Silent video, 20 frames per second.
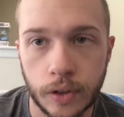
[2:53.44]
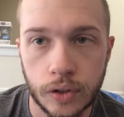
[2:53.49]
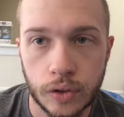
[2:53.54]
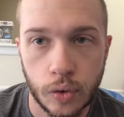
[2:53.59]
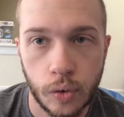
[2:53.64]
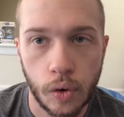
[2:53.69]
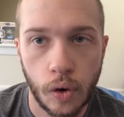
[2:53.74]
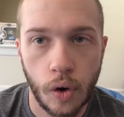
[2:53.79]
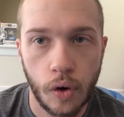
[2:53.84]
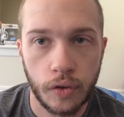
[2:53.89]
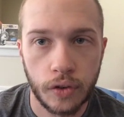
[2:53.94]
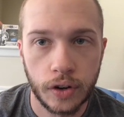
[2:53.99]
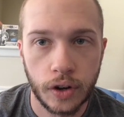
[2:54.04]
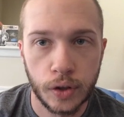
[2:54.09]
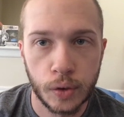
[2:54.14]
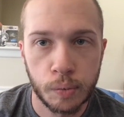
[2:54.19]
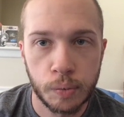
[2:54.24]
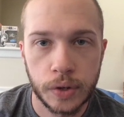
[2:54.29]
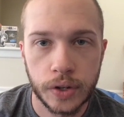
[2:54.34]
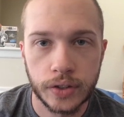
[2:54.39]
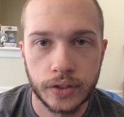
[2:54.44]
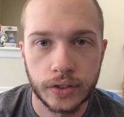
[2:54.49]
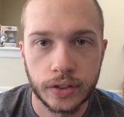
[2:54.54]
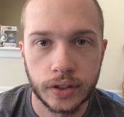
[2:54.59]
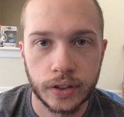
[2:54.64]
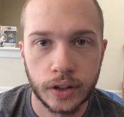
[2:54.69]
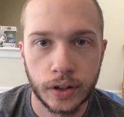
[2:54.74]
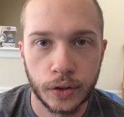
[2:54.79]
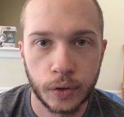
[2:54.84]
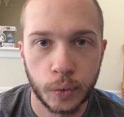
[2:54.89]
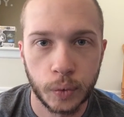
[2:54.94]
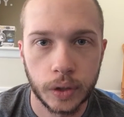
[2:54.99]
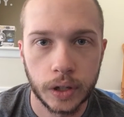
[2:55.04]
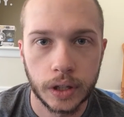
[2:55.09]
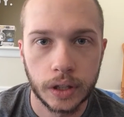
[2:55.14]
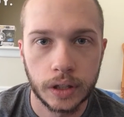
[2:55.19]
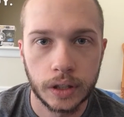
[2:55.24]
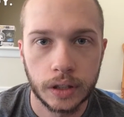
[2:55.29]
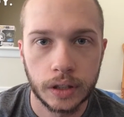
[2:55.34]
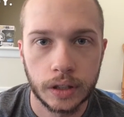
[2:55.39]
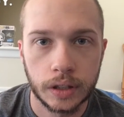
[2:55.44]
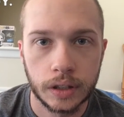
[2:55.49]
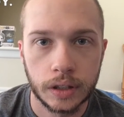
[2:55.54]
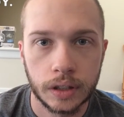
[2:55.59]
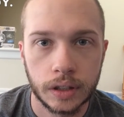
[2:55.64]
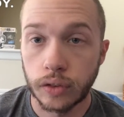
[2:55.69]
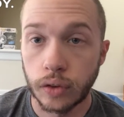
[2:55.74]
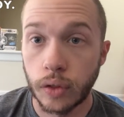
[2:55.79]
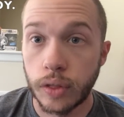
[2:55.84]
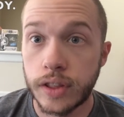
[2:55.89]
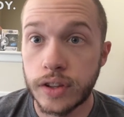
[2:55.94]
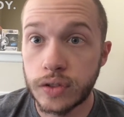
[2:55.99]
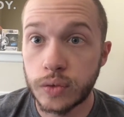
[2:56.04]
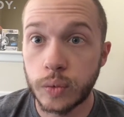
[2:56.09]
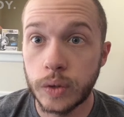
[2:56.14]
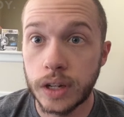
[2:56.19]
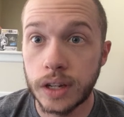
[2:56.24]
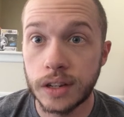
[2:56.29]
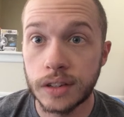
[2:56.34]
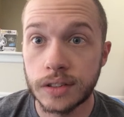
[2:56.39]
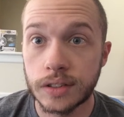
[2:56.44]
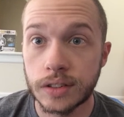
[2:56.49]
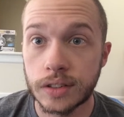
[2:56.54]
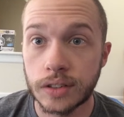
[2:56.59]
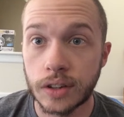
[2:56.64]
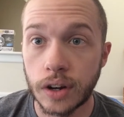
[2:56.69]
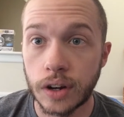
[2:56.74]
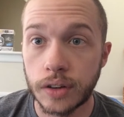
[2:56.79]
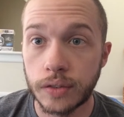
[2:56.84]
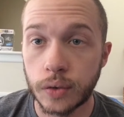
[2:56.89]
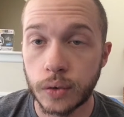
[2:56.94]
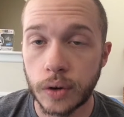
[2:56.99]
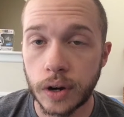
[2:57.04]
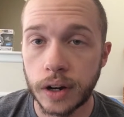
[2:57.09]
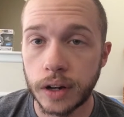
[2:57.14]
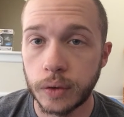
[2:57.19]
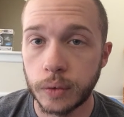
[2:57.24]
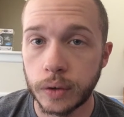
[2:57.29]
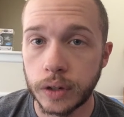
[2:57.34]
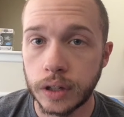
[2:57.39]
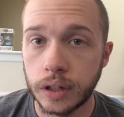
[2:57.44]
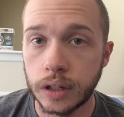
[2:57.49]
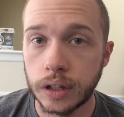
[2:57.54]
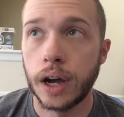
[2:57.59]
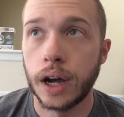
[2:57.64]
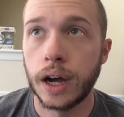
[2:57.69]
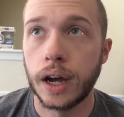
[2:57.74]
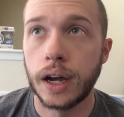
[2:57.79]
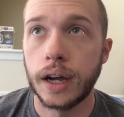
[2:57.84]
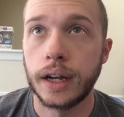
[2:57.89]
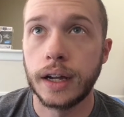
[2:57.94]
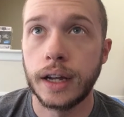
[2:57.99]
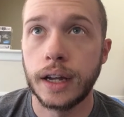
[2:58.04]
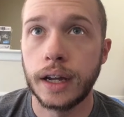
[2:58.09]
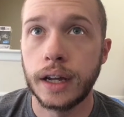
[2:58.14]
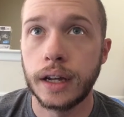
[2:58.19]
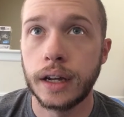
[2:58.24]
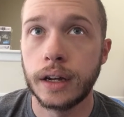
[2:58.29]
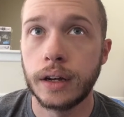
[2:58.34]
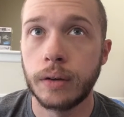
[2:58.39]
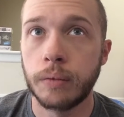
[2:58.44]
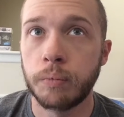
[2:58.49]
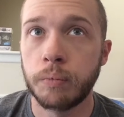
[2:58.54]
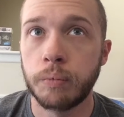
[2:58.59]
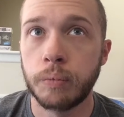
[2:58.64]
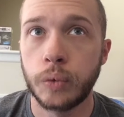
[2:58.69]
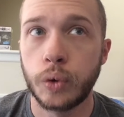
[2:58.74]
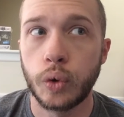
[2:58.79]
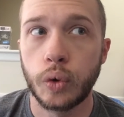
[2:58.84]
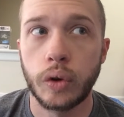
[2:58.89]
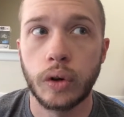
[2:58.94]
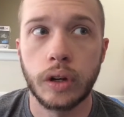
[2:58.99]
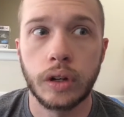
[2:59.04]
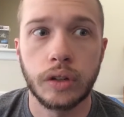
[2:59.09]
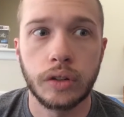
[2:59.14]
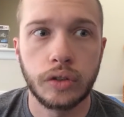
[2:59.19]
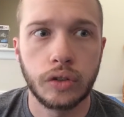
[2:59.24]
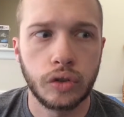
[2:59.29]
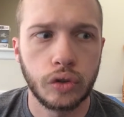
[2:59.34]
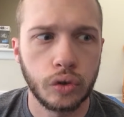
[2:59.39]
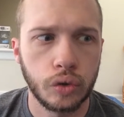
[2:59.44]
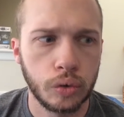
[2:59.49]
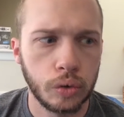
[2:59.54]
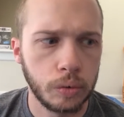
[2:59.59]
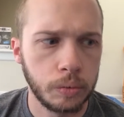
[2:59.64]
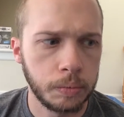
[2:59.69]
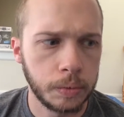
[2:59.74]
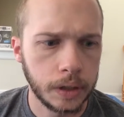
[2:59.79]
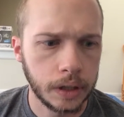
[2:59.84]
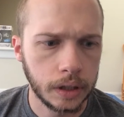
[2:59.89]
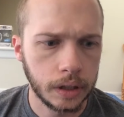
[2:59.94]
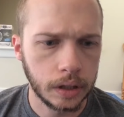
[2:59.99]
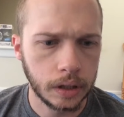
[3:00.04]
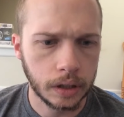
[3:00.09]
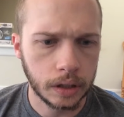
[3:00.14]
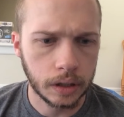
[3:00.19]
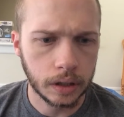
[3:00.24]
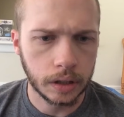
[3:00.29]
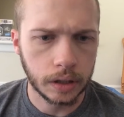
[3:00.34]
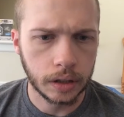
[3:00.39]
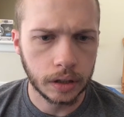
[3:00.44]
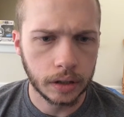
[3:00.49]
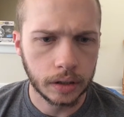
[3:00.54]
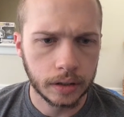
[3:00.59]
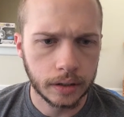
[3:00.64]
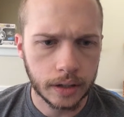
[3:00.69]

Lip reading: So we'll go over another piece in another week. So this week is the start of a writing week. I am going to be